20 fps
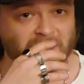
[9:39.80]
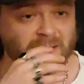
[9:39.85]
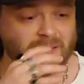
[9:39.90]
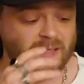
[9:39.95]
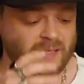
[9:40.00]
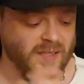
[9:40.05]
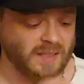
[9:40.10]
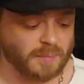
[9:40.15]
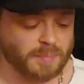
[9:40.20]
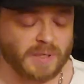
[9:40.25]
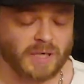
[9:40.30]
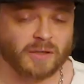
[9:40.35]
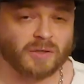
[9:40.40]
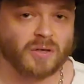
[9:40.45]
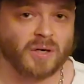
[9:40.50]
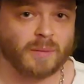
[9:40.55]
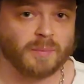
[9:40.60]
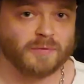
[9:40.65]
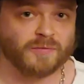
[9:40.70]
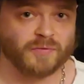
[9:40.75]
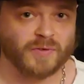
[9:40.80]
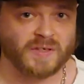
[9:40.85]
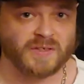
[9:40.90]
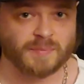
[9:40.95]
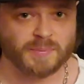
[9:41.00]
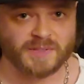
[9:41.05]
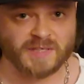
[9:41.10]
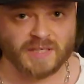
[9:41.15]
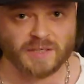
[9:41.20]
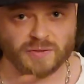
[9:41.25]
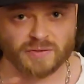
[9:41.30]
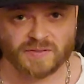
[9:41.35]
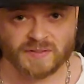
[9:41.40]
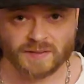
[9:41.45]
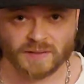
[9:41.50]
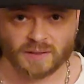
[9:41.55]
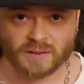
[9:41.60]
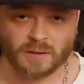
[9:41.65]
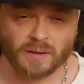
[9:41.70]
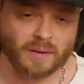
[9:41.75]
getting a pair of Carbon Freeze, but then you see
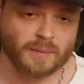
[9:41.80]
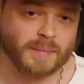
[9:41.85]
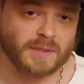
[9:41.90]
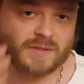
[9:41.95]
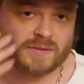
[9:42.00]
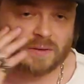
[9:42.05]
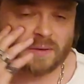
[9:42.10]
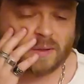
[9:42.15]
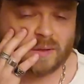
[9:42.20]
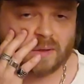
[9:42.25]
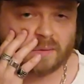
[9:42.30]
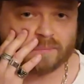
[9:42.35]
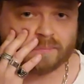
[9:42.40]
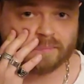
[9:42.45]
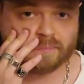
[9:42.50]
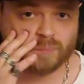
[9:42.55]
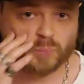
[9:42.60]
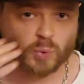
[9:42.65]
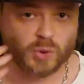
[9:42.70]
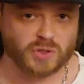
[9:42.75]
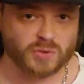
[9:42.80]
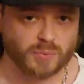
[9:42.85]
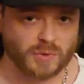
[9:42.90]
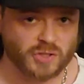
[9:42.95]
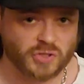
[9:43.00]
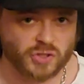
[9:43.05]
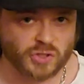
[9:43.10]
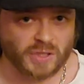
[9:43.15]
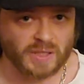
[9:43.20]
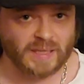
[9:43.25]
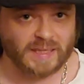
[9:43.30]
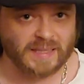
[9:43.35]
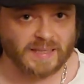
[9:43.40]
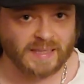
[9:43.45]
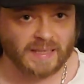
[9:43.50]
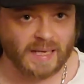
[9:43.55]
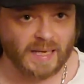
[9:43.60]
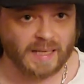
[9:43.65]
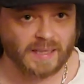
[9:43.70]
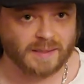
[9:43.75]
the carbons, you're like, which one should I
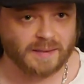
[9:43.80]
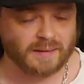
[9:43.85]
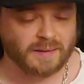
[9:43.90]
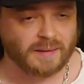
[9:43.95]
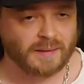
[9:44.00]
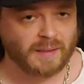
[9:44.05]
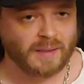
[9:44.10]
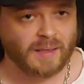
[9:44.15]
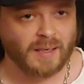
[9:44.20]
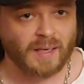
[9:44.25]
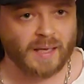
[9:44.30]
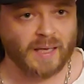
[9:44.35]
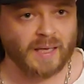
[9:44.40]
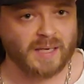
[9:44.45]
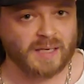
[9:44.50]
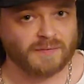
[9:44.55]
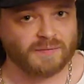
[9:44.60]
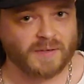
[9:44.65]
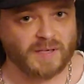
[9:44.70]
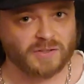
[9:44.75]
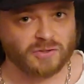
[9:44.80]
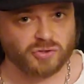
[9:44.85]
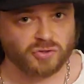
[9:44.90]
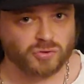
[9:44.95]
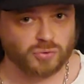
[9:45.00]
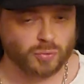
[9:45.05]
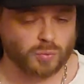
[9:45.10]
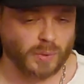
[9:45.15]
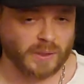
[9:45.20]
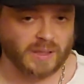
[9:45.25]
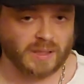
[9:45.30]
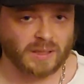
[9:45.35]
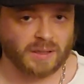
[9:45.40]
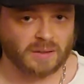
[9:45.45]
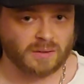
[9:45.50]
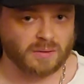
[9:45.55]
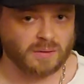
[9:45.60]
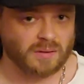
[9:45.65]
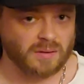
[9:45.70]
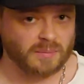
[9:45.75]
get? And if I do want to
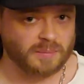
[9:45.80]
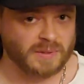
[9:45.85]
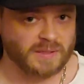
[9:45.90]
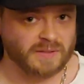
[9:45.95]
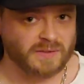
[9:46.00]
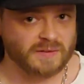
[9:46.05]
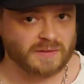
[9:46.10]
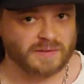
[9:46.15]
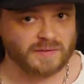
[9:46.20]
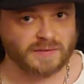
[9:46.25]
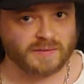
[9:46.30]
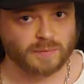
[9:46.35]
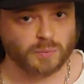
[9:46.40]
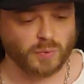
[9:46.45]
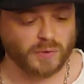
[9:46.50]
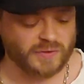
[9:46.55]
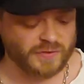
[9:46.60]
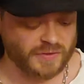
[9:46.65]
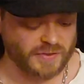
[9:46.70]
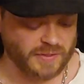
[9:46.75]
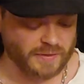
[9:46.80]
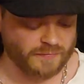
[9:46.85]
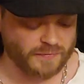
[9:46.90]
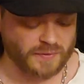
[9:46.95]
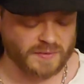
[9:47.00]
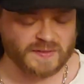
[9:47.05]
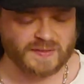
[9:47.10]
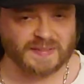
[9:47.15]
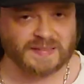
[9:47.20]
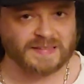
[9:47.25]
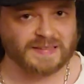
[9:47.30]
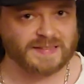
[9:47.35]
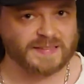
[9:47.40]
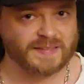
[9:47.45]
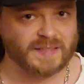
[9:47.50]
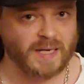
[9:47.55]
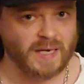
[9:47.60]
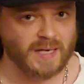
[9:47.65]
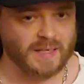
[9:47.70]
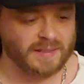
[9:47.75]
get carbons, what's the difference in
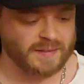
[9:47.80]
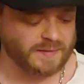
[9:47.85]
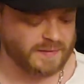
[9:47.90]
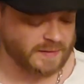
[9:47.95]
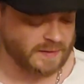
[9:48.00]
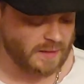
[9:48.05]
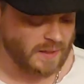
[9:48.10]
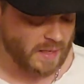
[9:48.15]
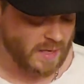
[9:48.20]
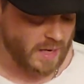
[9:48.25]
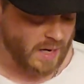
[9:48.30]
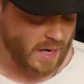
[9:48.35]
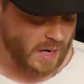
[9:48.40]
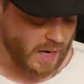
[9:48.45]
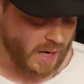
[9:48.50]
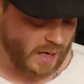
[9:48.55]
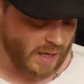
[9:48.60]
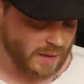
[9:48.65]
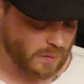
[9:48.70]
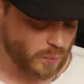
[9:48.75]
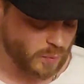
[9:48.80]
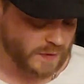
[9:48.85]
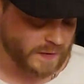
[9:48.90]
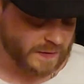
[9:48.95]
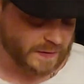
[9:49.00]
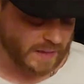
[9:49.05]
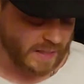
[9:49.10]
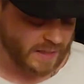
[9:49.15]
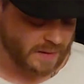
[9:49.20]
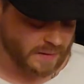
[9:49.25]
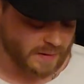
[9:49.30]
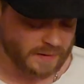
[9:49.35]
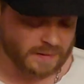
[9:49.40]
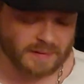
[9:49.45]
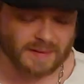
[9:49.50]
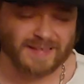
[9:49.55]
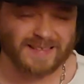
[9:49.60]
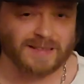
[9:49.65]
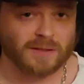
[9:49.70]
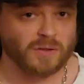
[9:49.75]
size? I would say
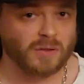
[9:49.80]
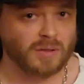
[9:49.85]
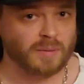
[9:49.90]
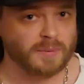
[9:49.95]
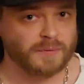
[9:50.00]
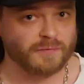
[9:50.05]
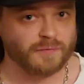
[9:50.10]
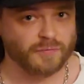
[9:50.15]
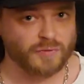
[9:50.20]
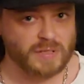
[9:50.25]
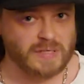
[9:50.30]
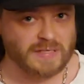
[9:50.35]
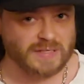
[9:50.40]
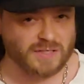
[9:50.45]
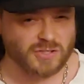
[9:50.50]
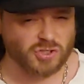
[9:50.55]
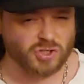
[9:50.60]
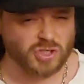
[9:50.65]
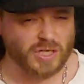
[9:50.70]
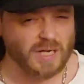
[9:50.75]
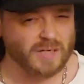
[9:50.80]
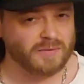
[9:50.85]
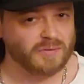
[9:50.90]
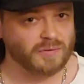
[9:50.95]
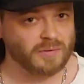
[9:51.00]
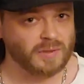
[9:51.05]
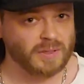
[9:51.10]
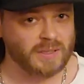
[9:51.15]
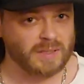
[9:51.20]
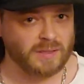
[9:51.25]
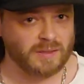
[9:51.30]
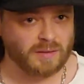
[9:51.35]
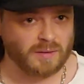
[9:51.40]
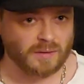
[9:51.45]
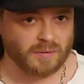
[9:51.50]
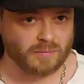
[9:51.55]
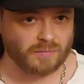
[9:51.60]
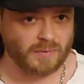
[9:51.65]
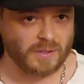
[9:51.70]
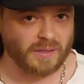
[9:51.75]
that the Carbon Freeze generally
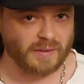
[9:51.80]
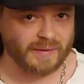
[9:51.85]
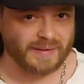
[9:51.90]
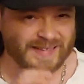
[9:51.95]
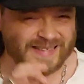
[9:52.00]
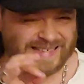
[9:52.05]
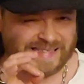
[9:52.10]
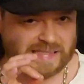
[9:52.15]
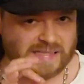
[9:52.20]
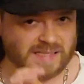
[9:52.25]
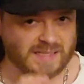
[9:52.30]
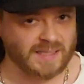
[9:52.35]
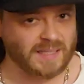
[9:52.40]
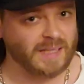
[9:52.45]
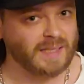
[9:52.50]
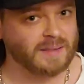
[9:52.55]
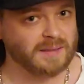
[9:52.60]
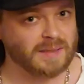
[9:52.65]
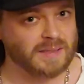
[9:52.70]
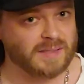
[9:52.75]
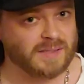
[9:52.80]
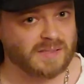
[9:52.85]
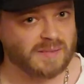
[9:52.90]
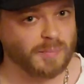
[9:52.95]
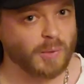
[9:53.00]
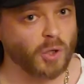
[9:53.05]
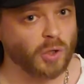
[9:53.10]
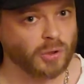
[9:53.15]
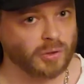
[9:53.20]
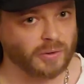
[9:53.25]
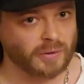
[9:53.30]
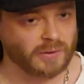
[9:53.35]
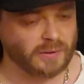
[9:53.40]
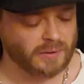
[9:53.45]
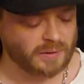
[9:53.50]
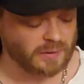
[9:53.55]
run slightly smaller.